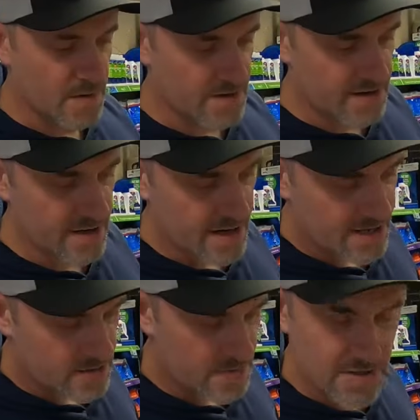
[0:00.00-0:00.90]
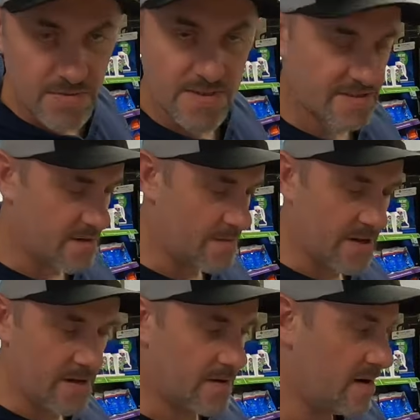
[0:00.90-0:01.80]
motor so we can twist our
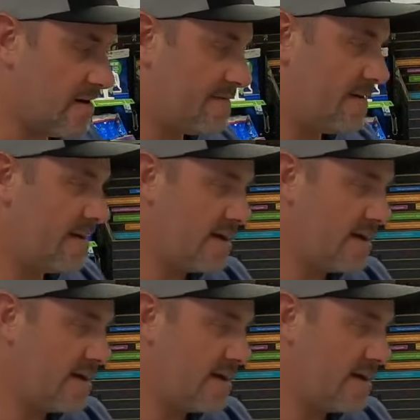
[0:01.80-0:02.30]
impeller off.